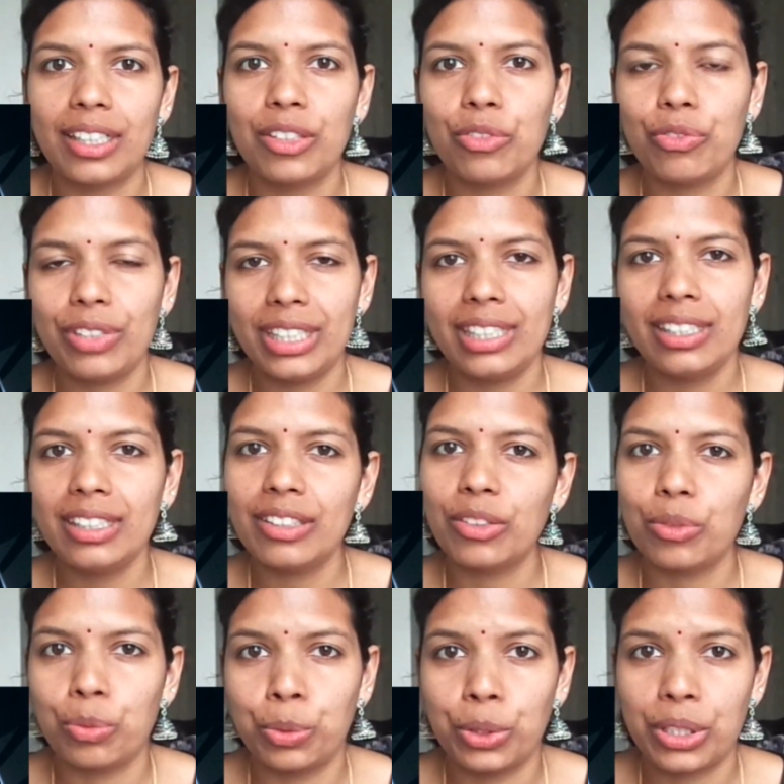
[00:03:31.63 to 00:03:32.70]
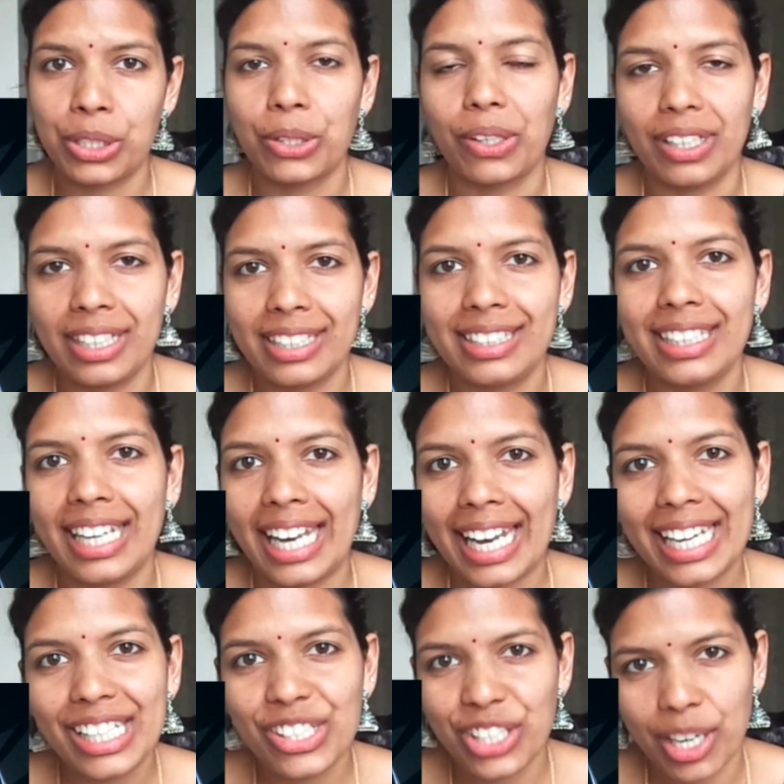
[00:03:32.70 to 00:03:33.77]
we would call it the
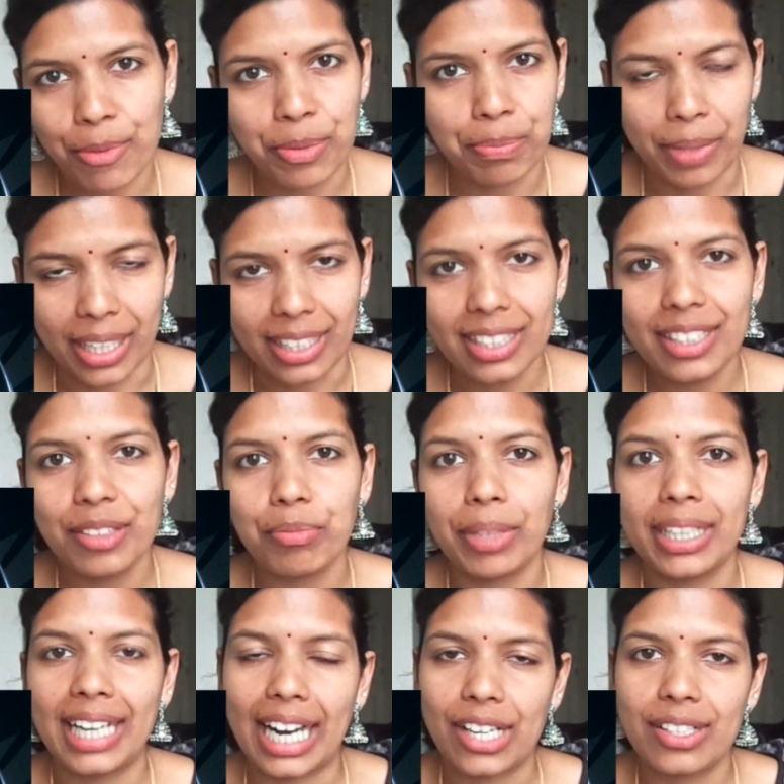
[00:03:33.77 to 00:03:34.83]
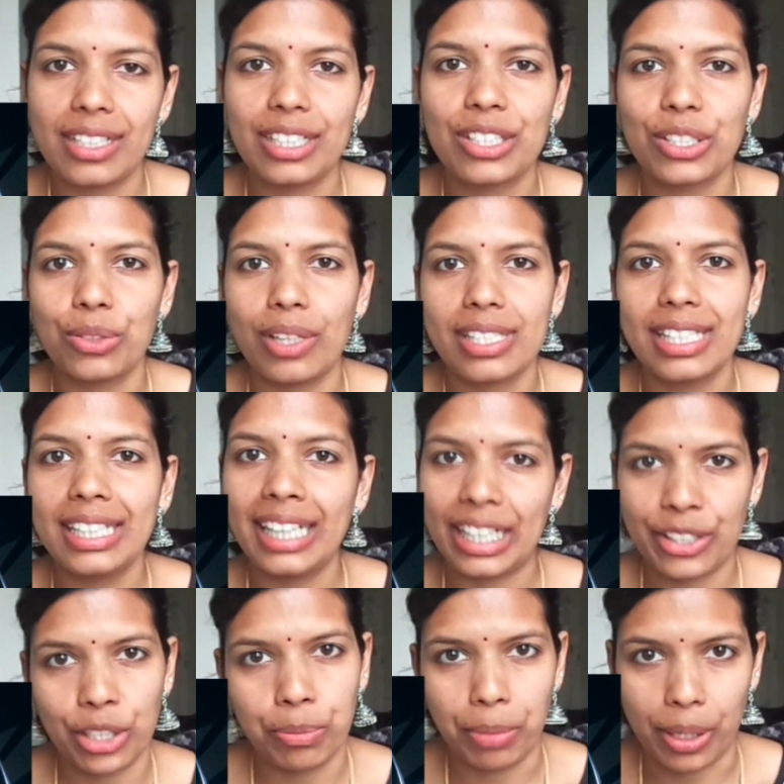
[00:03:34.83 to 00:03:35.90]
8-shaped bun, but actually it's known as the
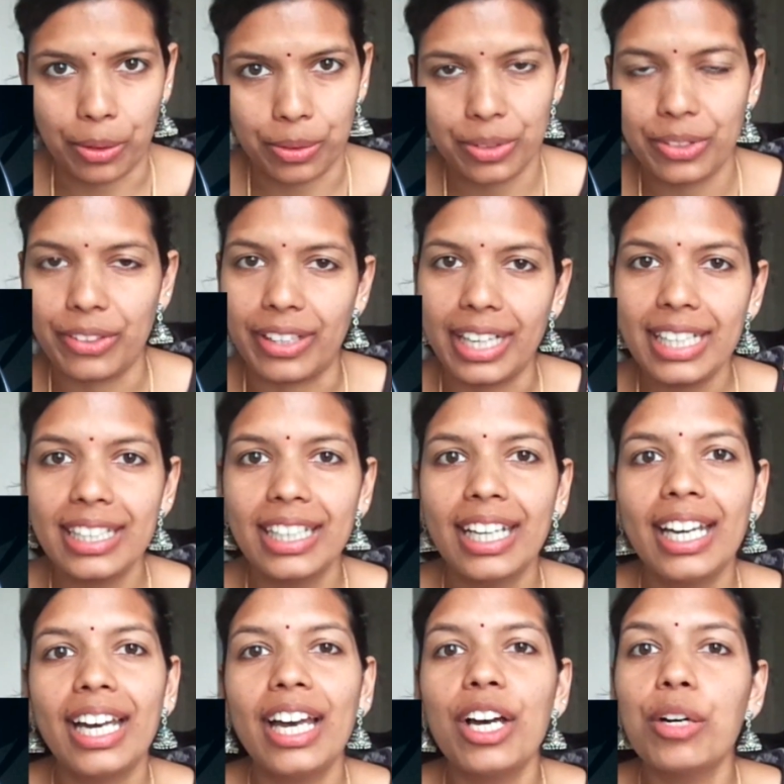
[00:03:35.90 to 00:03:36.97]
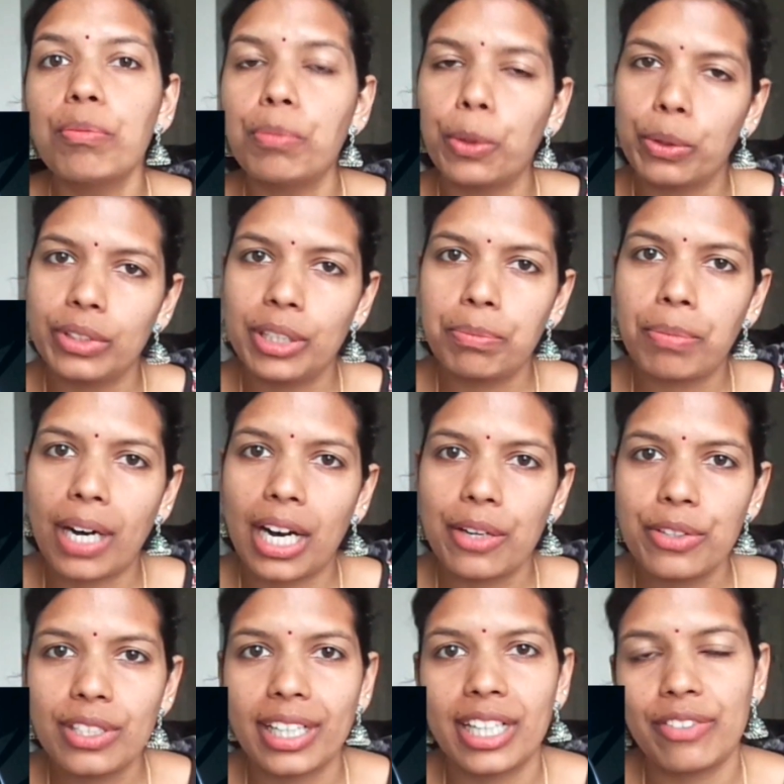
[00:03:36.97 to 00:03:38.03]
katre pav, right? Both the pavs
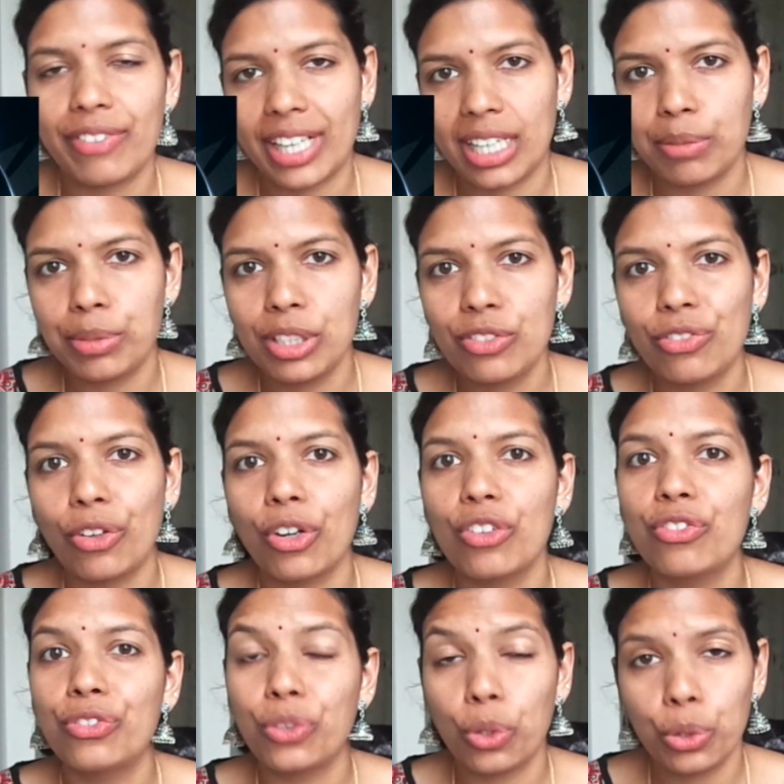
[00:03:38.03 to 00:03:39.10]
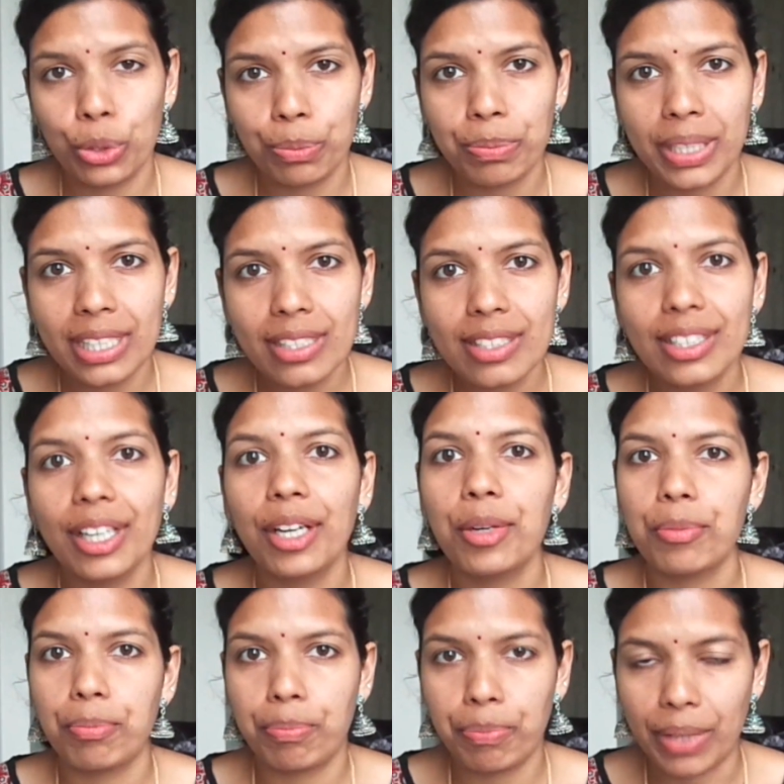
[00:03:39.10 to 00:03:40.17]
are available for 4 rupees
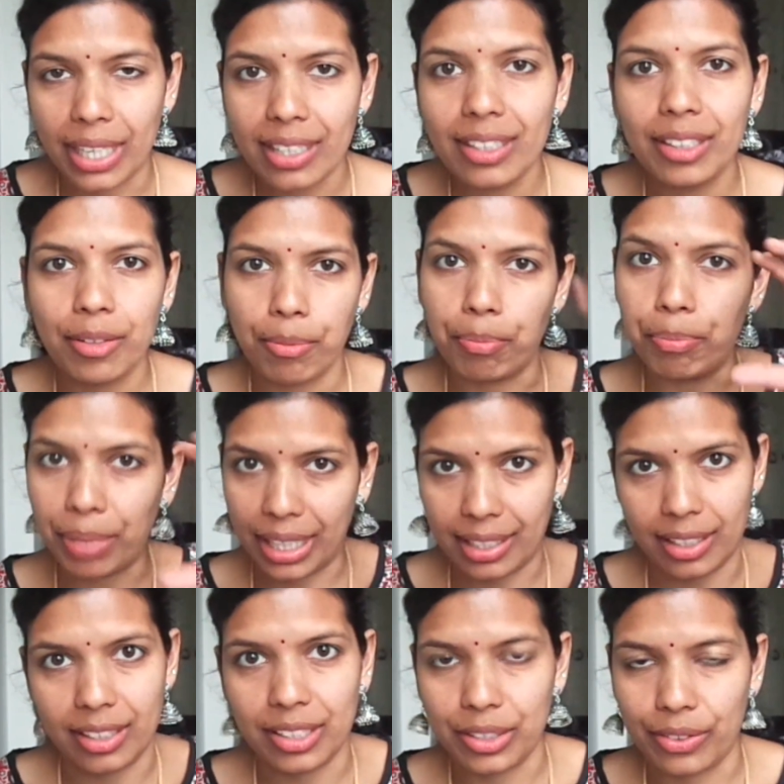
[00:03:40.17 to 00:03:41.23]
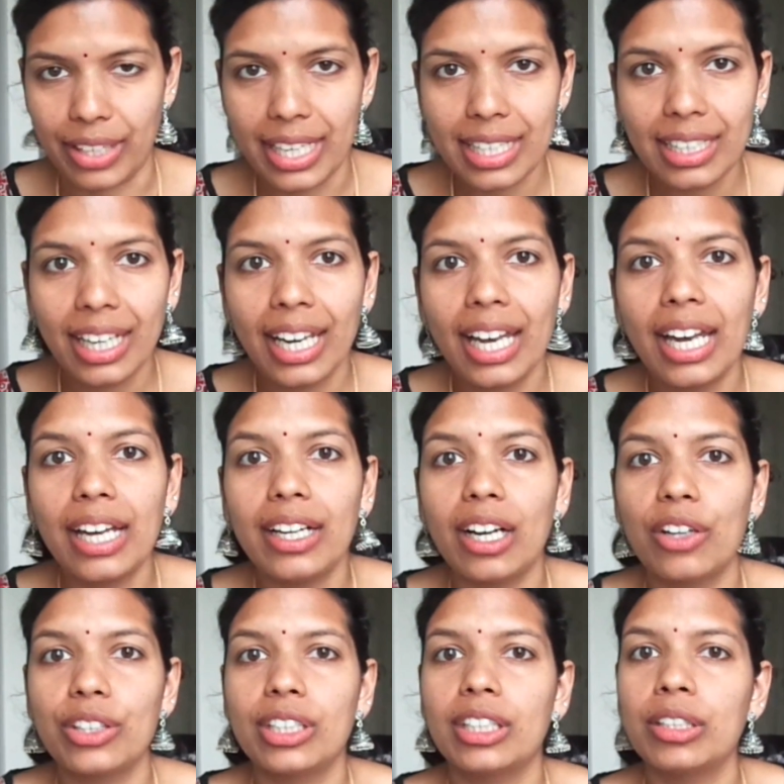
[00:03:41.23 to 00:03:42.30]
per bun, right? Now
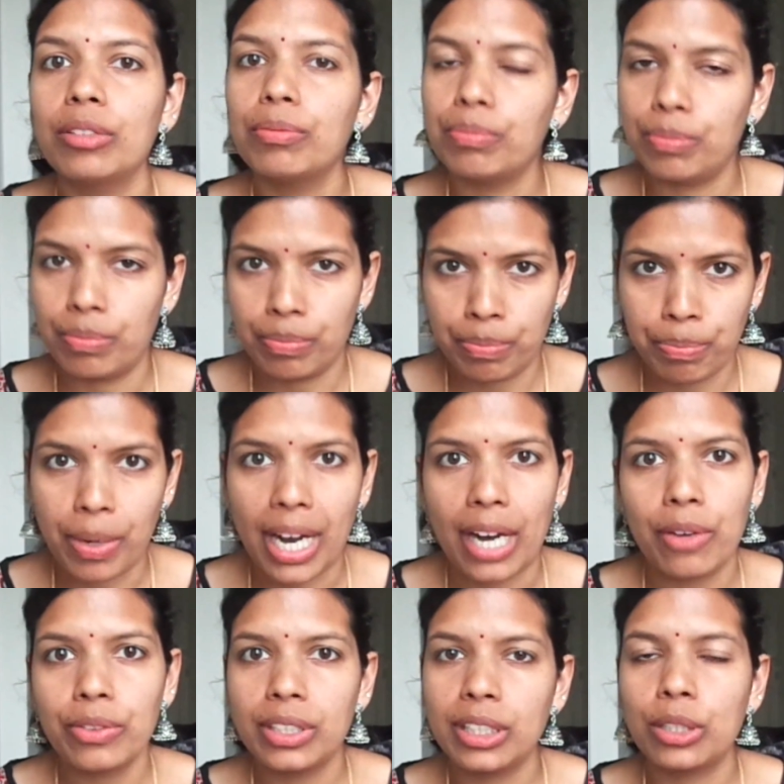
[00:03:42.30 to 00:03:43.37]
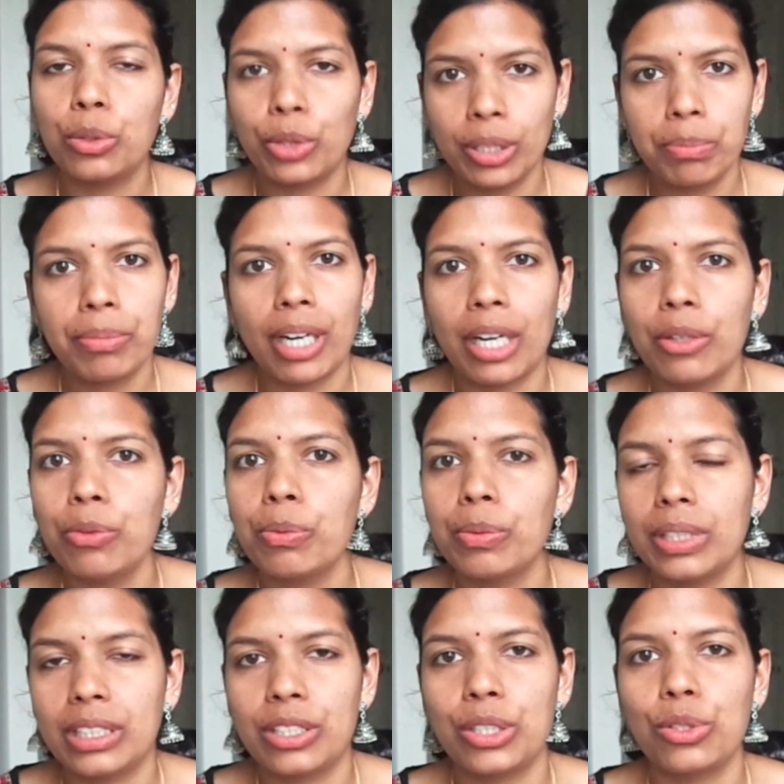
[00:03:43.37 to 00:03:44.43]
the pav, the Goan pav,
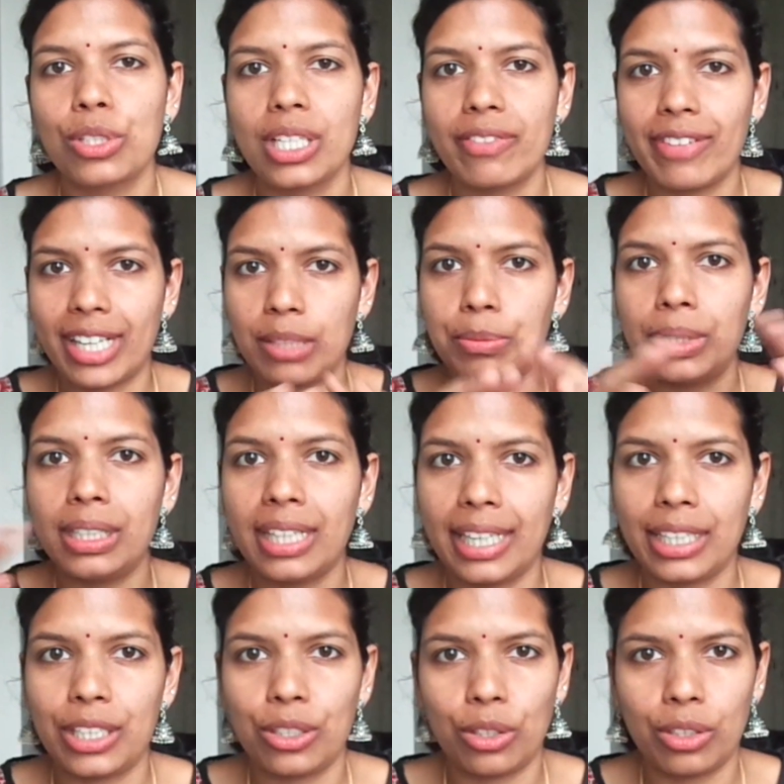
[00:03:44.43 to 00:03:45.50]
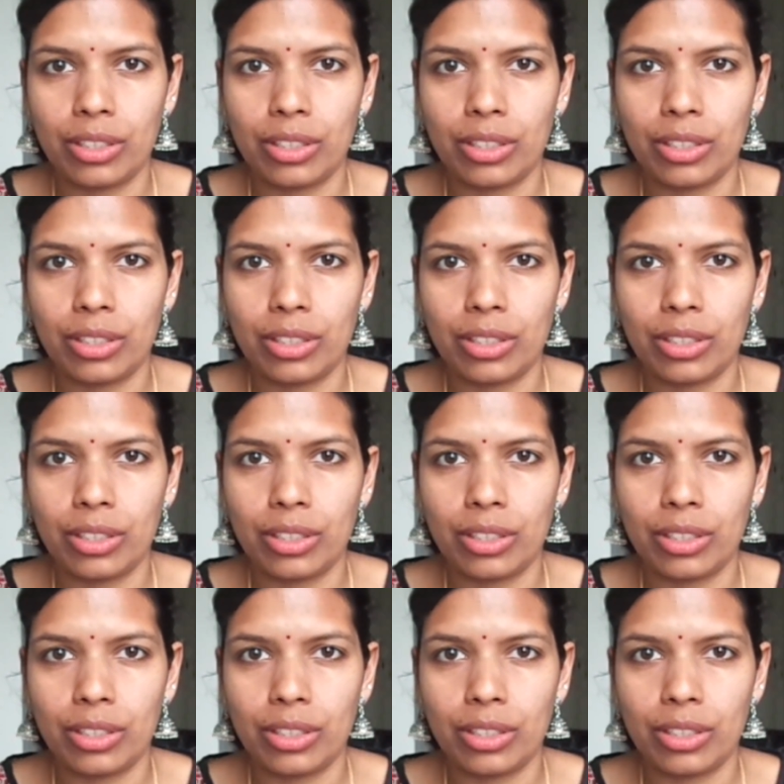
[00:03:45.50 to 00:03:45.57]
it's usually available like your